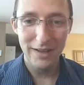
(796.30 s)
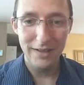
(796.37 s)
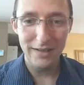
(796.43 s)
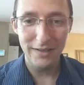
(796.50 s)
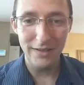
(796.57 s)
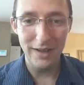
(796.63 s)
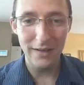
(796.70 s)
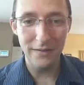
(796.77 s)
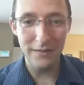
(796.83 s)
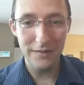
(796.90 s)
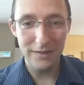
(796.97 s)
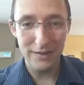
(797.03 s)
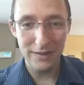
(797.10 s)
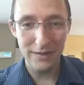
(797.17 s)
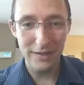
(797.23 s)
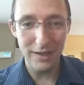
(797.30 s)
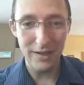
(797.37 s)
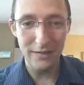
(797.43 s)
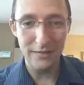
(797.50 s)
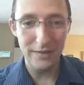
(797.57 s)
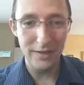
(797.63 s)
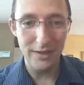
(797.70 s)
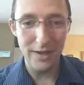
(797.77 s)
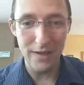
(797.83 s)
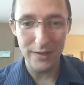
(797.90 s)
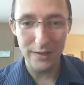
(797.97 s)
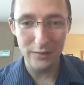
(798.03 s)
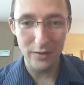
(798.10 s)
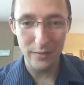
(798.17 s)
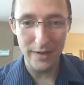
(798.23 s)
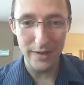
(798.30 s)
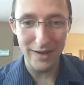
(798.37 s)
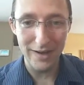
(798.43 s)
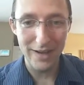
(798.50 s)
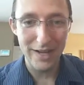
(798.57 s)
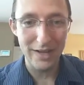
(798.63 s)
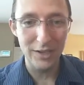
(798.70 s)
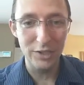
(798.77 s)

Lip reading: Love this woman.